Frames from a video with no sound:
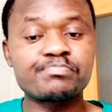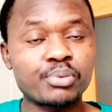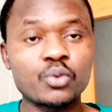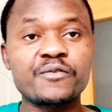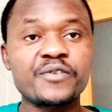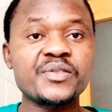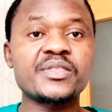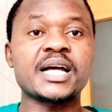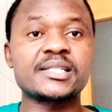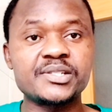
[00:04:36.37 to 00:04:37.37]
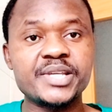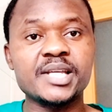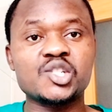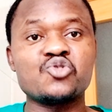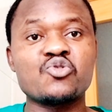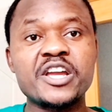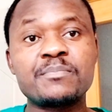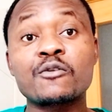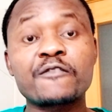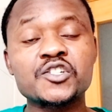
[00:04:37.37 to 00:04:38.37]
proving that yes, you are a
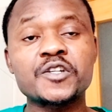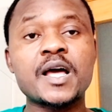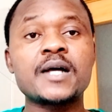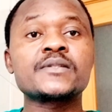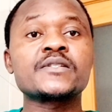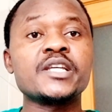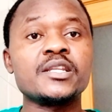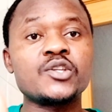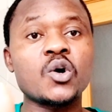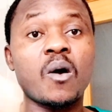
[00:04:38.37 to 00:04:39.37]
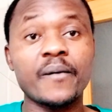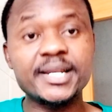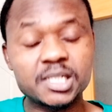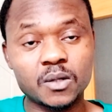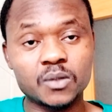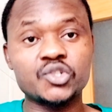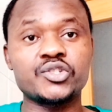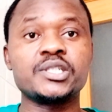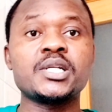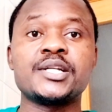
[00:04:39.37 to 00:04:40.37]
professional in your current
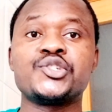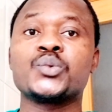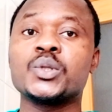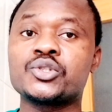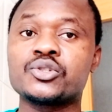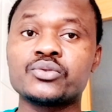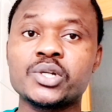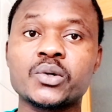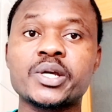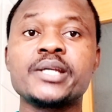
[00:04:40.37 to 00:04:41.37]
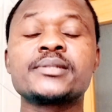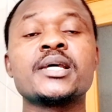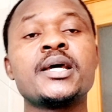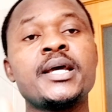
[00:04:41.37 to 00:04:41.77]
country and you want to relocate